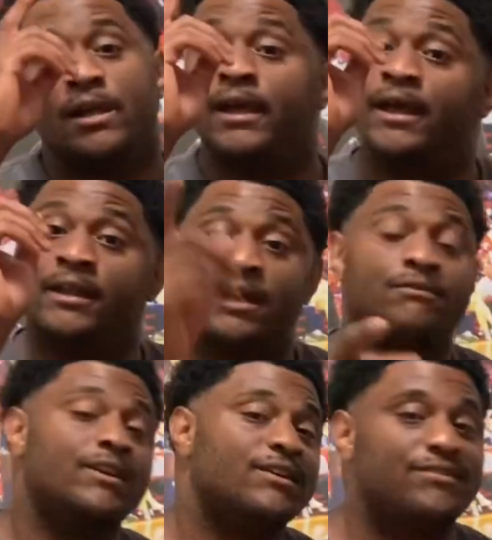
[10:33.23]
and never
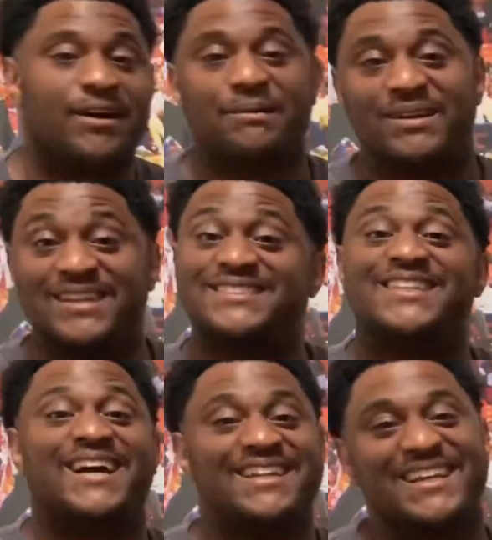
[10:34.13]
give up. See
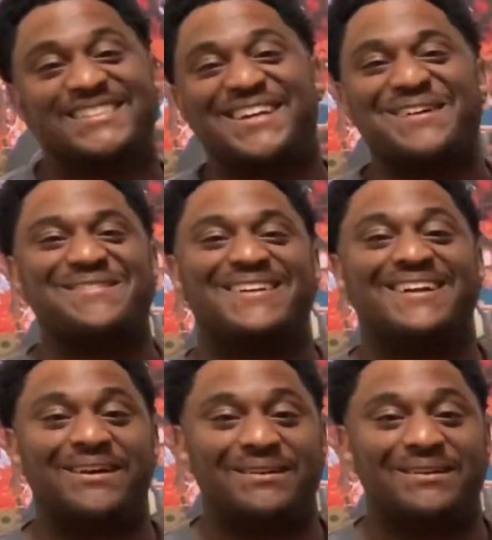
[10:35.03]
y'all next time. Go.